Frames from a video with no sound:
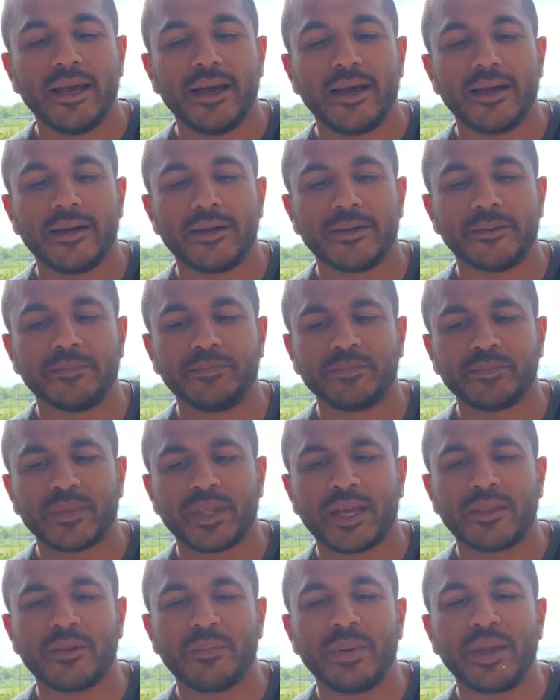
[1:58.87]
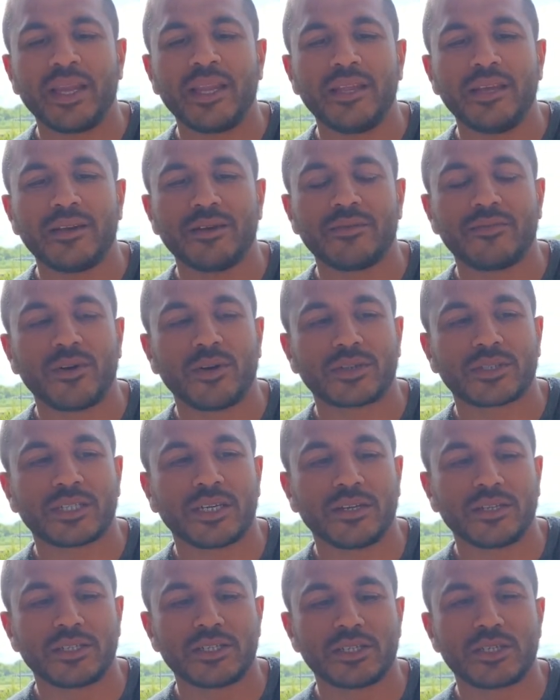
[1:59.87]
at the beginning of
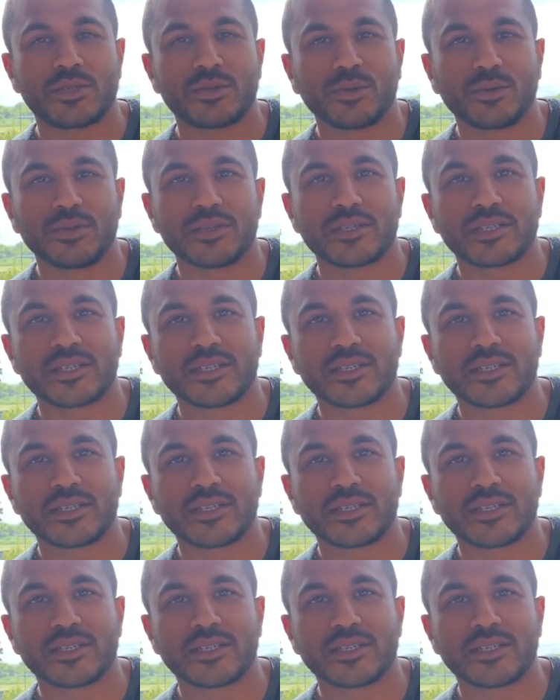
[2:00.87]
lockdown, I just saw this